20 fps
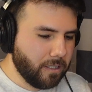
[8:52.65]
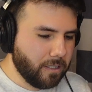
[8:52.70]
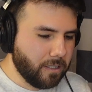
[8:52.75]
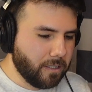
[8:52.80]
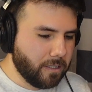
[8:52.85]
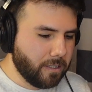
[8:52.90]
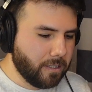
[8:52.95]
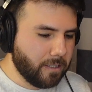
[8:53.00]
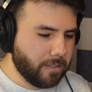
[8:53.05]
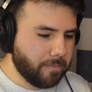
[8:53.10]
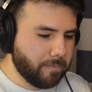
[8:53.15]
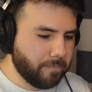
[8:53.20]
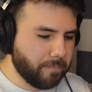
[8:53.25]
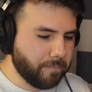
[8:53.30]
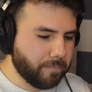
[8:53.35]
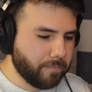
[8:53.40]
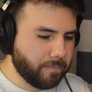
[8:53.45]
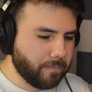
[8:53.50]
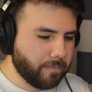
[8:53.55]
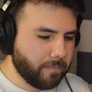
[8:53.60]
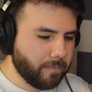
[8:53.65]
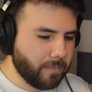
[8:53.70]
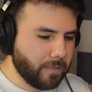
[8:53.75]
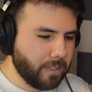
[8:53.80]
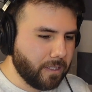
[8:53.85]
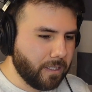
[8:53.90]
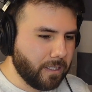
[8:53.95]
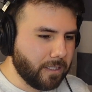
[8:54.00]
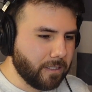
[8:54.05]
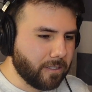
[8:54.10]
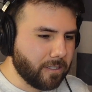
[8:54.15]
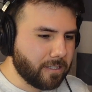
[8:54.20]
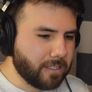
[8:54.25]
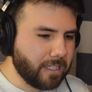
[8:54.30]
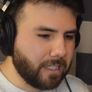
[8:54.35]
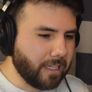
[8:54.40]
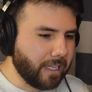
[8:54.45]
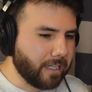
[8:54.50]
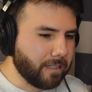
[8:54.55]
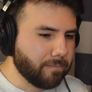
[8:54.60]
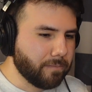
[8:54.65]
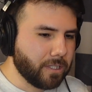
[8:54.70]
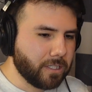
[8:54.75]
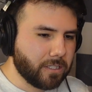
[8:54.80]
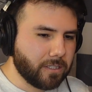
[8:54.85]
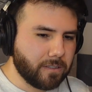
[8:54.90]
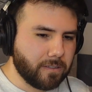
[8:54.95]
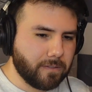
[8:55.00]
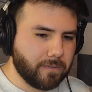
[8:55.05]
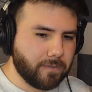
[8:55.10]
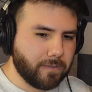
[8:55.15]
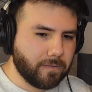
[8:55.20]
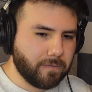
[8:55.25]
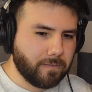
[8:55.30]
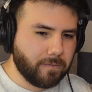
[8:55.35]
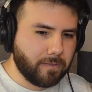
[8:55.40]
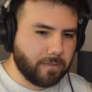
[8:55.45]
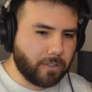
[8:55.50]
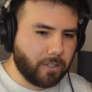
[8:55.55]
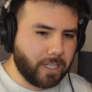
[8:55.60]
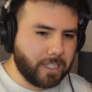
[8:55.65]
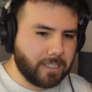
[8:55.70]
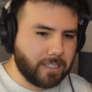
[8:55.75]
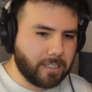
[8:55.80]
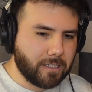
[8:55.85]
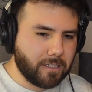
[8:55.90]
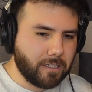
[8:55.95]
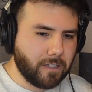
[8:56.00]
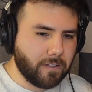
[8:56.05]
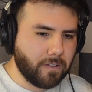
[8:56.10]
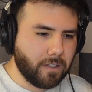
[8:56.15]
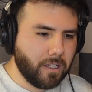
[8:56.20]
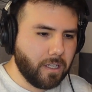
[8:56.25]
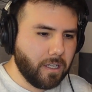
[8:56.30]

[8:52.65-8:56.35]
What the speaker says: And you get to see like a bunch of crazy stuff.